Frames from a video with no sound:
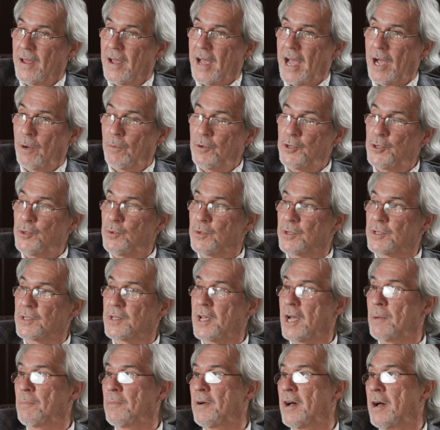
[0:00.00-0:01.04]
How would you
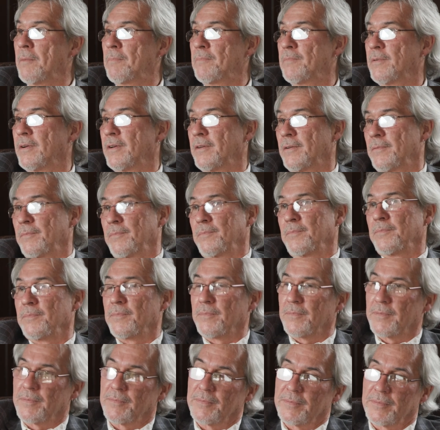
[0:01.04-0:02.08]
sum up
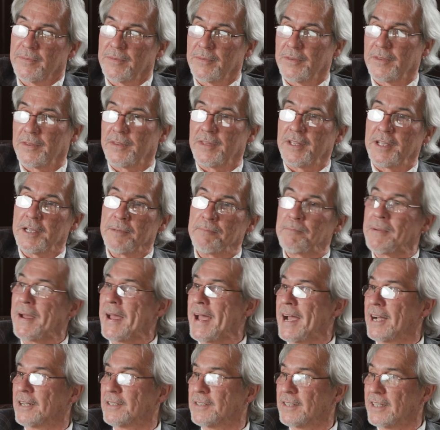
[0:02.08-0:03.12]
the
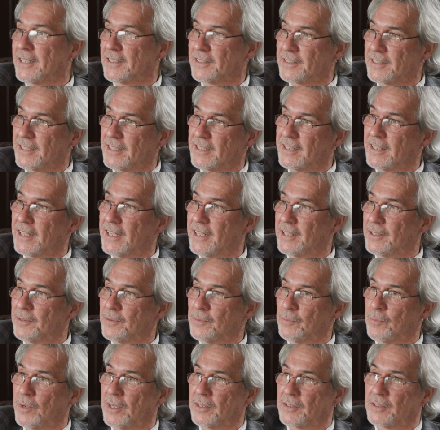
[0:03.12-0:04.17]
impact that and
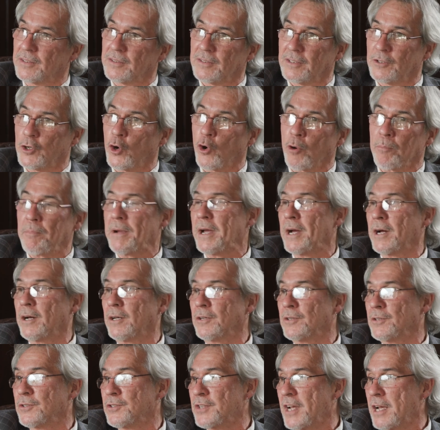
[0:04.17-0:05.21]
what
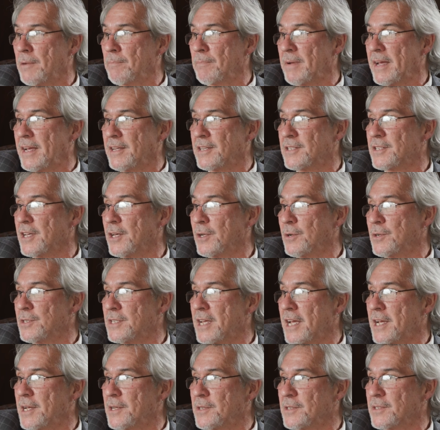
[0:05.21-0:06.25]
Korbel Champagne Cellars
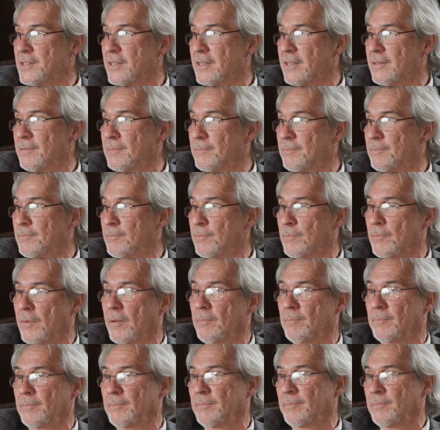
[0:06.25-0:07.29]
has
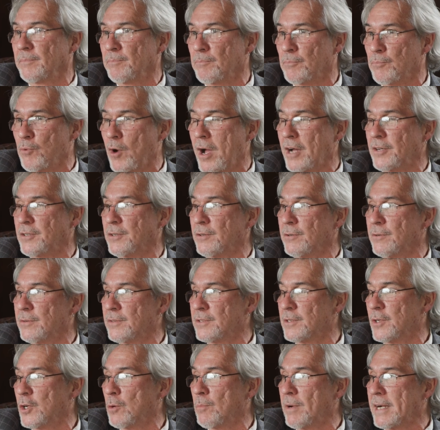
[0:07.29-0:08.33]
brought to
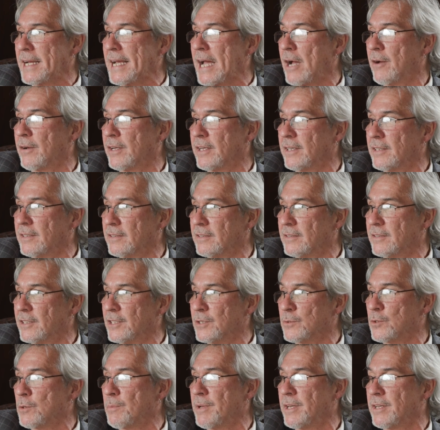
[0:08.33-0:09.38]
Sonoma County and
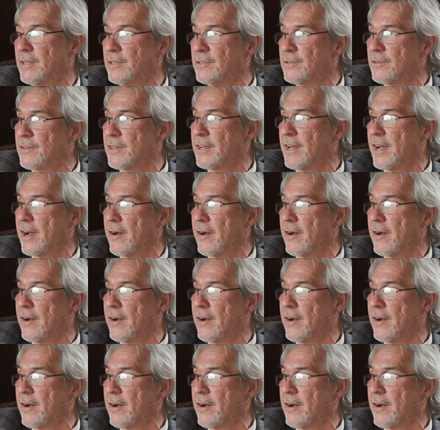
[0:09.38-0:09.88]
contributed to the